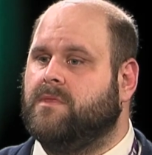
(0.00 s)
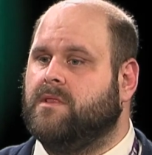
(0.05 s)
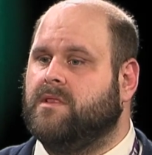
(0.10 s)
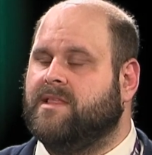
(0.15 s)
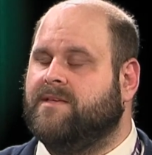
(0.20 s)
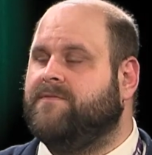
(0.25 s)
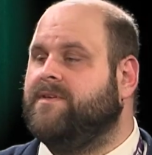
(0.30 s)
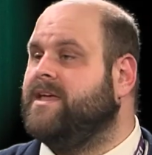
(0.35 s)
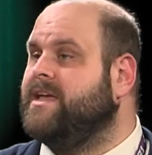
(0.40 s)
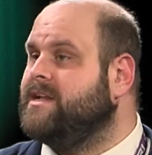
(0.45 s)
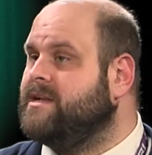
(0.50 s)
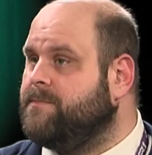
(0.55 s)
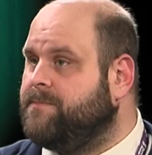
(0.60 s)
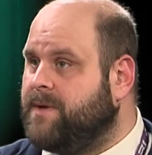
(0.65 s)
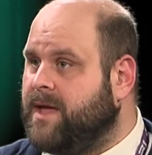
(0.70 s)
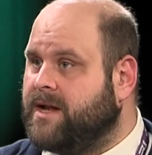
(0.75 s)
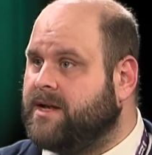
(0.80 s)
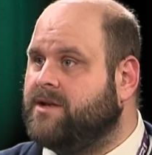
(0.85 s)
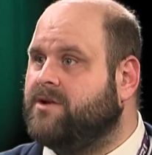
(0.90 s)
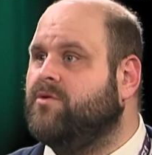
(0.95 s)
living
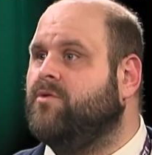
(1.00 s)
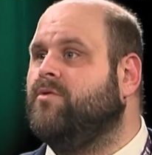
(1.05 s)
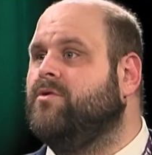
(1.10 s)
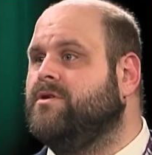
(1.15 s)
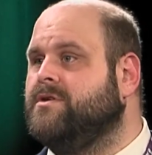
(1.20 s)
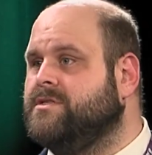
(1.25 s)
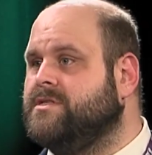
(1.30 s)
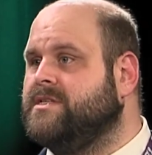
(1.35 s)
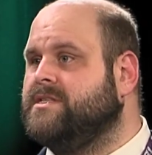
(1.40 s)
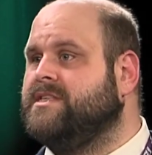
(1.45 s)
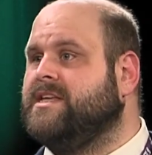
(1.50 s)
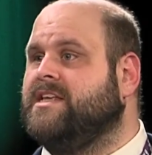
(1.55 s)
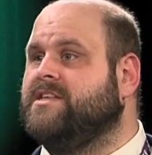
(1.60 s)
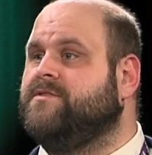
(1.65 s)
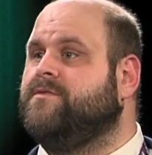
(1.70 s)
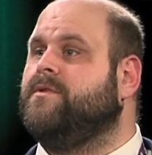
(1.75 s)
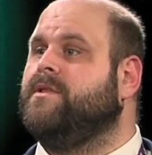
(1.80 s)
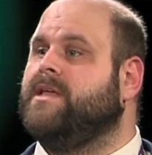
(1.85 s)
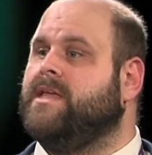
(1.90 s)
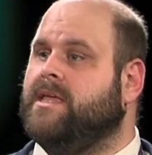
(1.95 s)
independent or
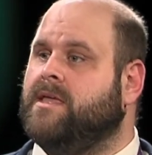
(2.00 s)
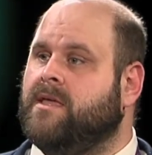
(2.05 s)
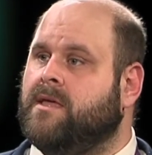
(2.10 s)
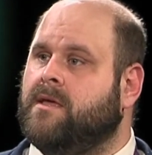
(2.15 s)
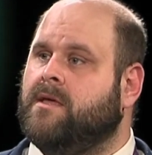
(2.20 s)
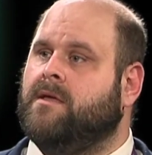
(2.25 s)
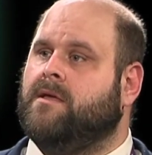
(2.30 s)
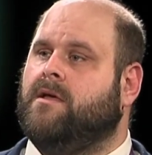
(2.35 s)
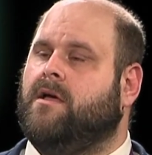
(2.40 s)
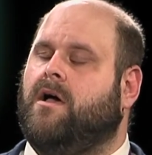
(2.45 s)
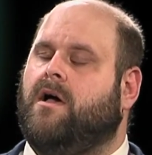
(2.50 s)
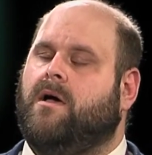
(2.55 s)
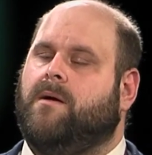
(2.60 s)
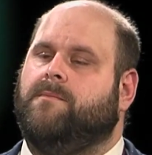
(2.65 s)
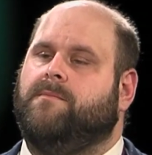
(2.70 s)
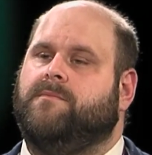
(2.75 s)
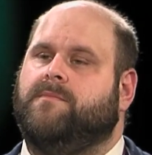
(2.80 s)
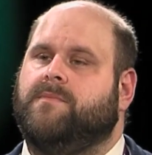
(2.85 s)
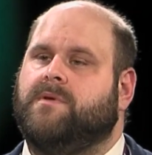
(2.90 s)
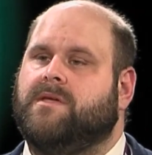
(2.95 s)
successfully
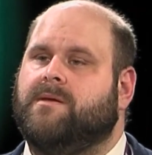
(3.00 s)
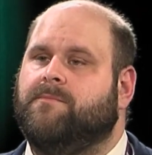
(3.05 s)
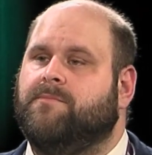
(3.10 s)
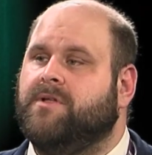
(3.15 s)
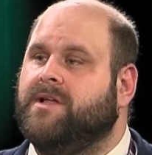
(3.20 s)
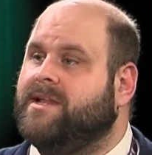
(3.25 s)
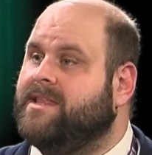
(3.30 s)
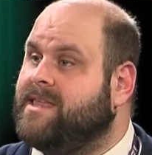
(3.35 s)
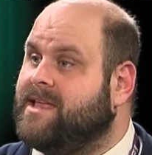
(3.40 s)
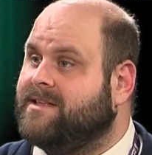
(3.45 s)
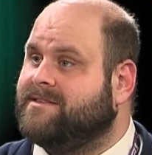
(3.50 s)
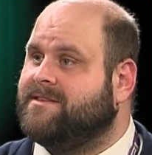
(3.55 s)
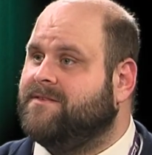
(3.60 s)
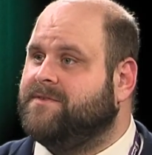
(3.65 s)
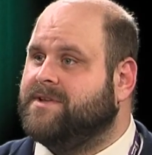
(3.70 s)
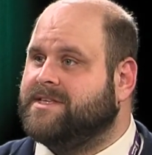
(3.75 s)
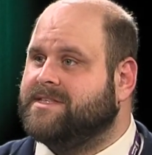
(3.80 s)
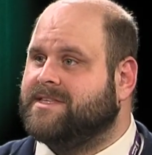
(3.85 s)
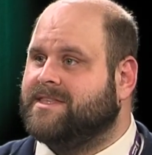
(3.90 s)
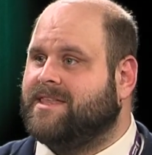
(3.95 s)
completing
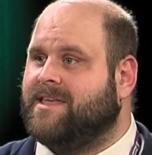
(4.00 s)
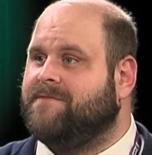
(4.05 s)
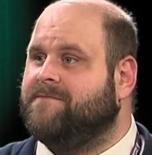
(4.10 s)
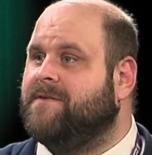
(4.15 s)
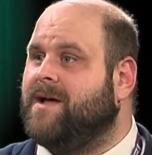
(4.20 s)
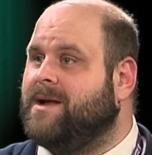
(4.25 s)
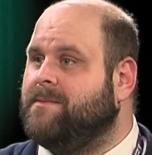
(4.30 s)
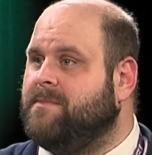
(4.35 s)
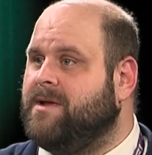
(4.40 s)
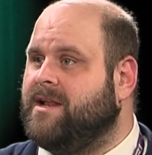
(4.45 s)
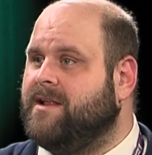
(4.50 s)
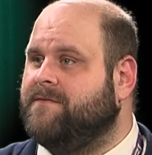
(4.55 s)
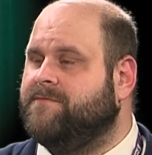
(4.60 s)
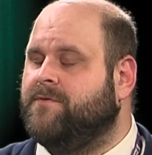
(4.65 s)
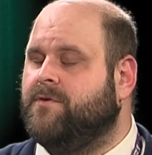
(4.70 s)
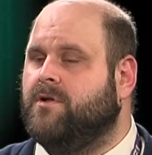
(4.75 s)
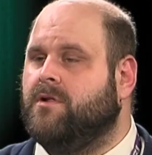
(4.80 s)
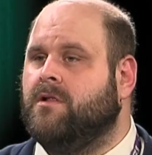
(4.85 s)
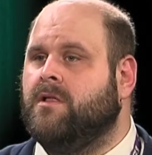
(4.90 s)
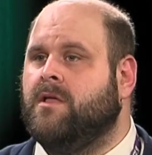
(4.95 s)
activities that they find meaningful.